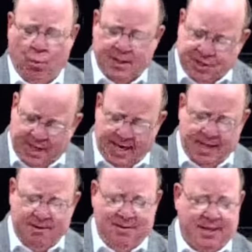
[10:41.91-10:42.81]
Once
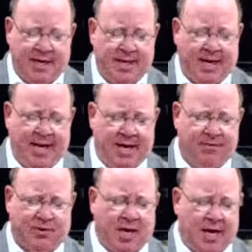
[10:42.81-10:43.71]
again, getting
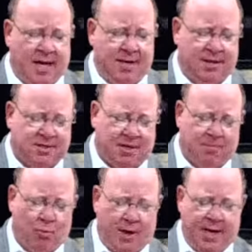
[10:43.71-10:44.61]
ahead of God in
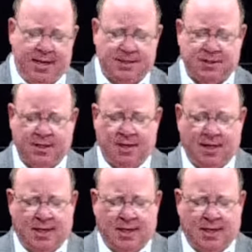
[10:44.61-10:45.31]
some ways.